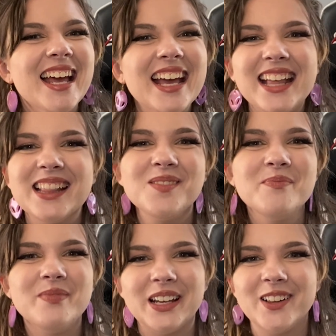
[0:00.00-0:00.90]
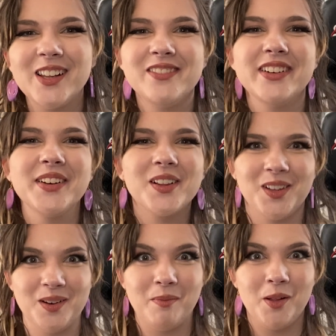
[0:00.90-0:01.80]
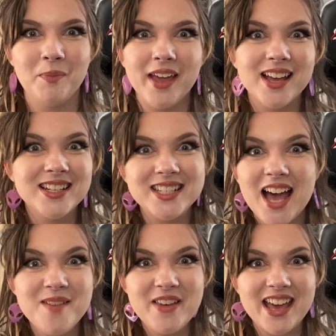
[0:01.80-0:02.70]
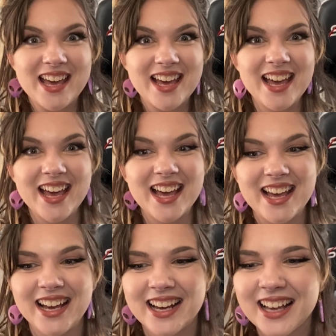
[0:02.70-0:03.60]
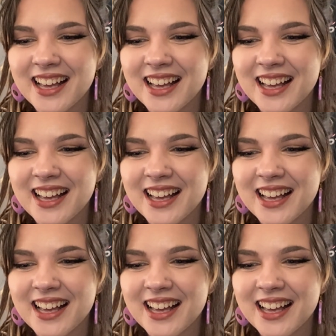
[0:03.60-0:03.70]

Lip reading: in the middle of a global pandemic.